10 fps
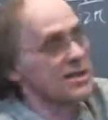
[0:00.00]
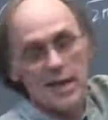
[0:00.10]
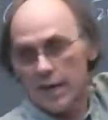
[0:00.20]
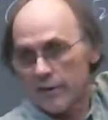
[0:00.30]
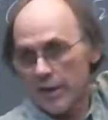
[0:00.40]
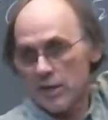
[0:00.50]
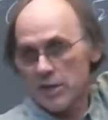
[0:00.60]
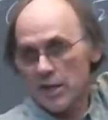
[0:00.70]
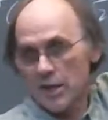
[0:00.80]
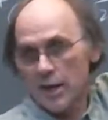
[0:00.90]
as negative
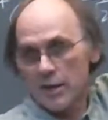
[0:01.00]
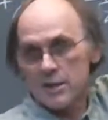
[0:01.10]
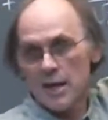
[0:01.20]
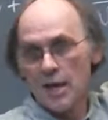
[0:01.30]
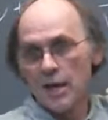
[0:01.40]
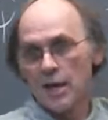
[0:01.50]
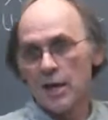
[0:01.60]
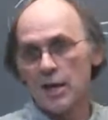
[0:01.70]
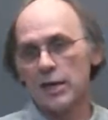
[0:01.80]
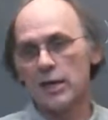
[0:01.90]
energy things.
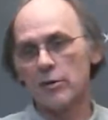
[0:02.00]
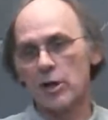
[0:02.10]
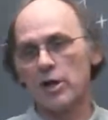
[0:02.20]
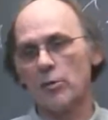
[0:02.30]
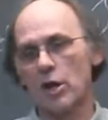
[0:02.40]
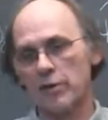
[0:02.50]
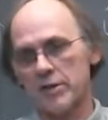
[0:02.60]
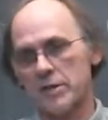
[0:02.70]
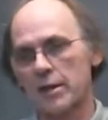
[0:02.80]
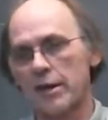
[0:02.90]
In the
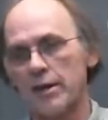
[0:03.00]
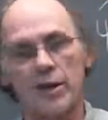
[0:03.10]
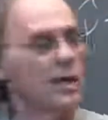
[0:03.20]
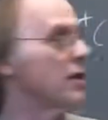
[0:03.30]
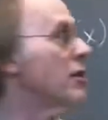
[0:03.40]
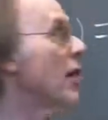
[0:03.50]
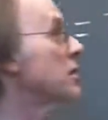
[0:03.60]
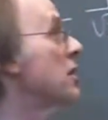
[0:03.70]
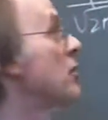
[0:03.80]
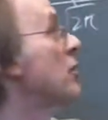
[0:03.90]
relativistic theory, you
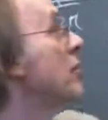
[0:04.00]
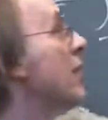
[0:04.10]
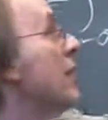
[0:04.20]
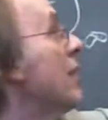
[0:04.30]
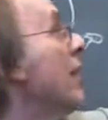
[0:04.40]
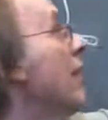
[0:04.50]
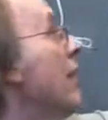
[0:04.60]
actually do need to